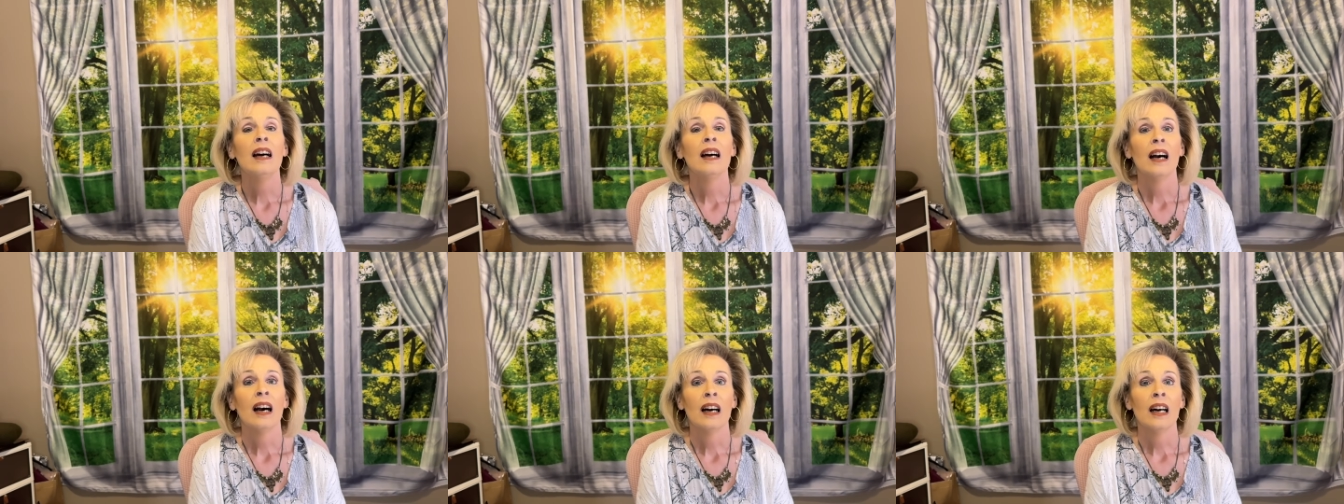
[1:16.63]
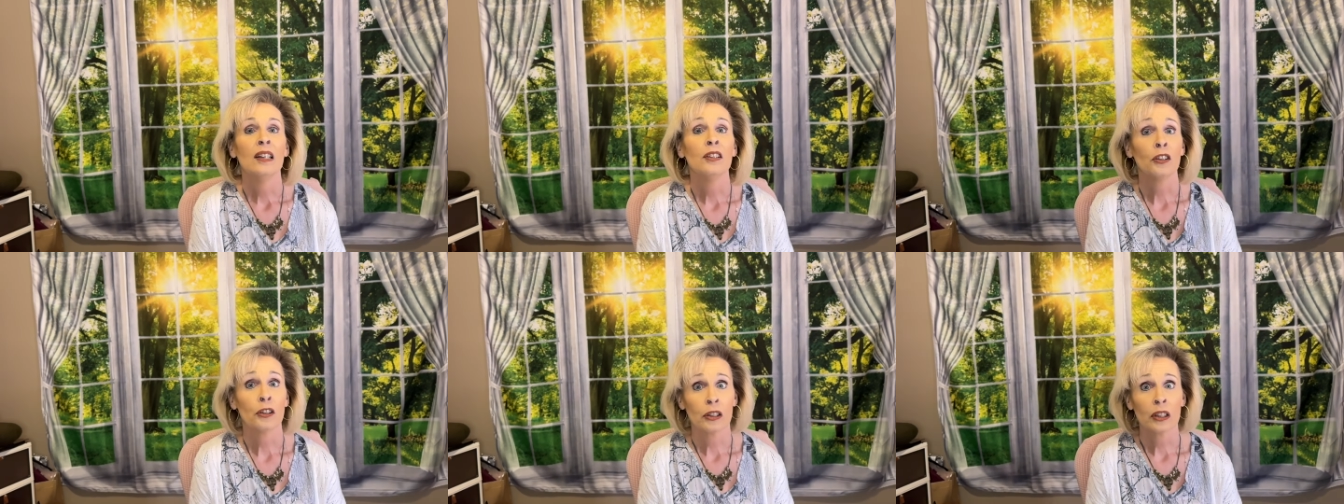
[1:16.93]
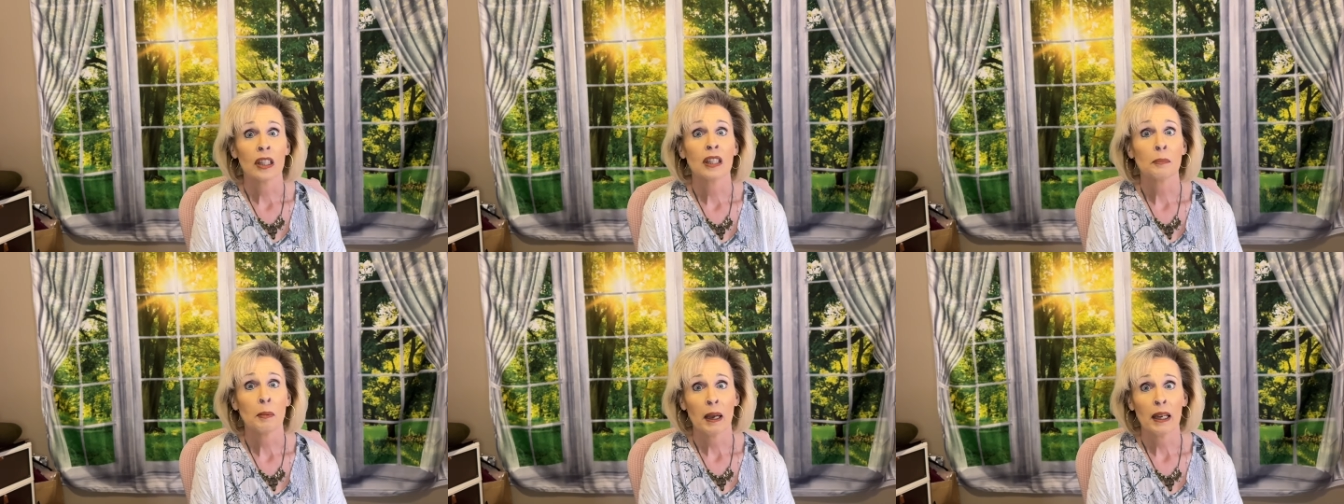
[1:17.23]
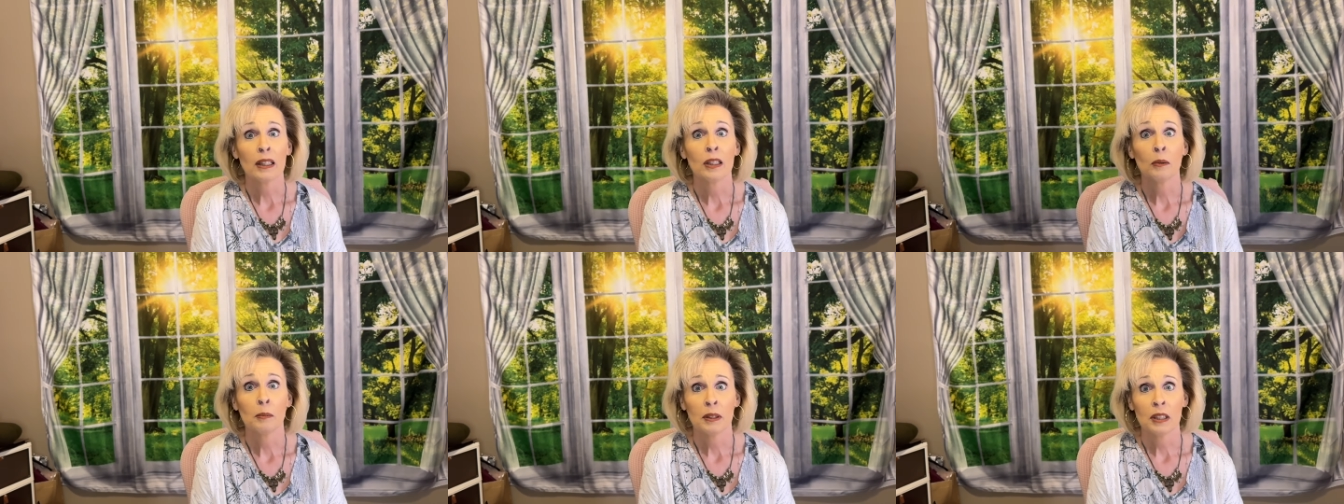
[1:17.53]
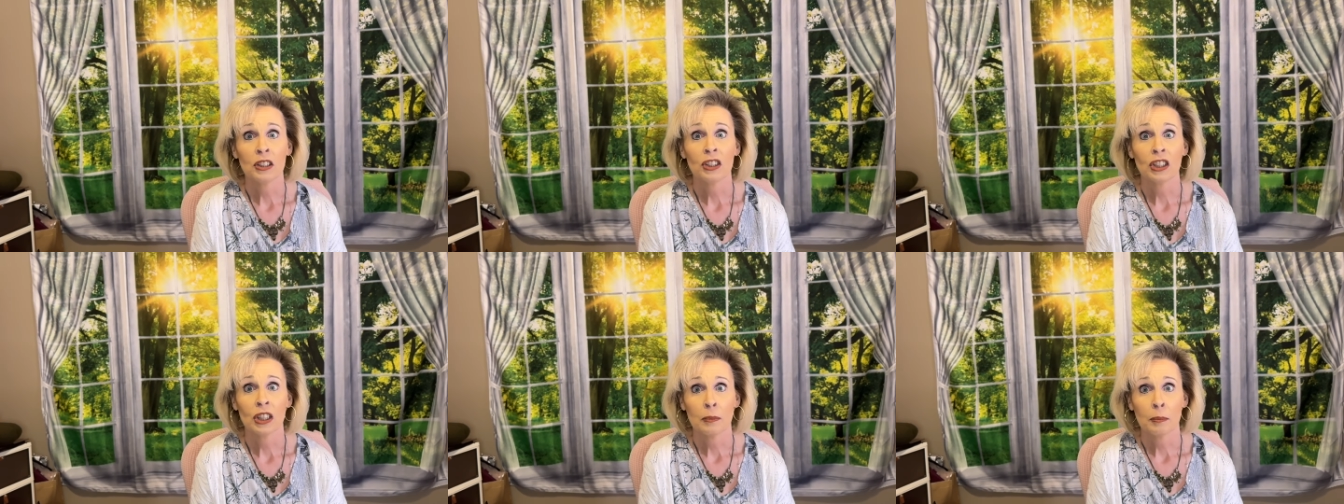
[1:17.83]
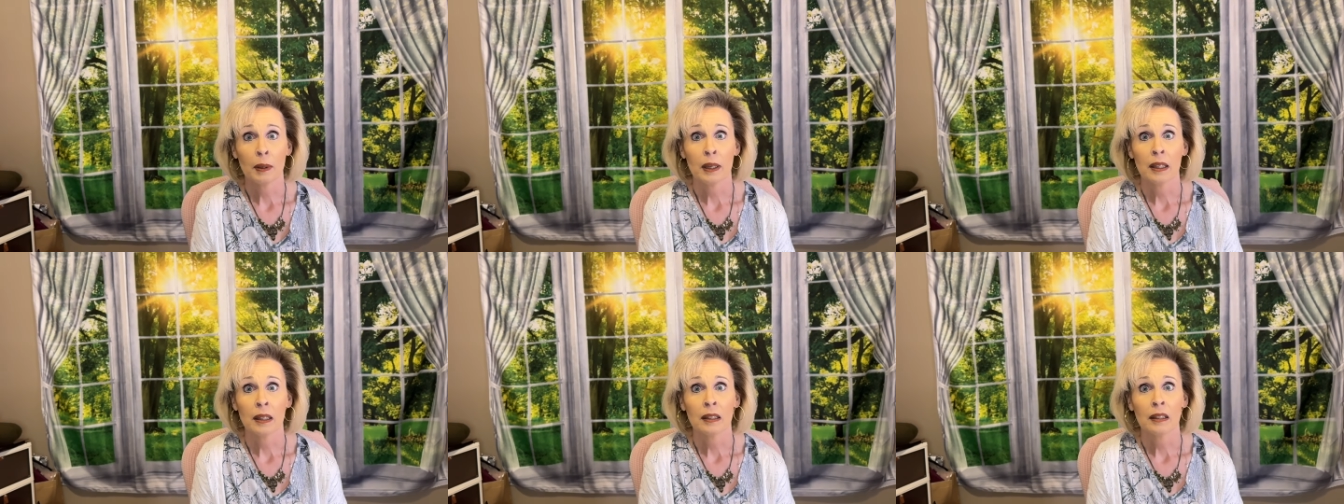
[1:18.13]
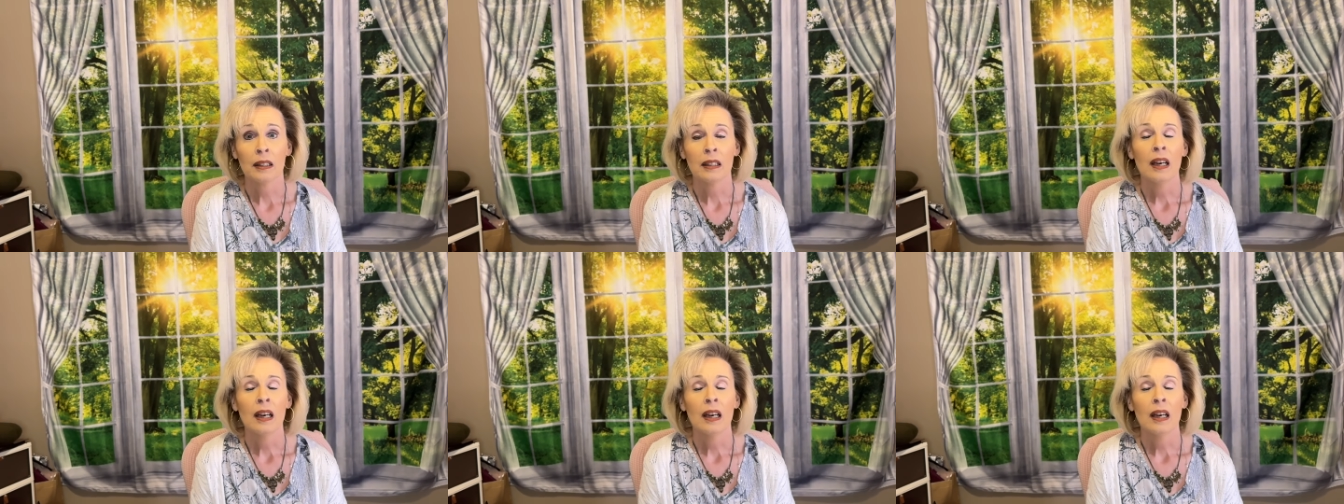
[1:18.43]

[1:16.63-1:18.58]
uh, you're going to, to pay a little bit of shipping.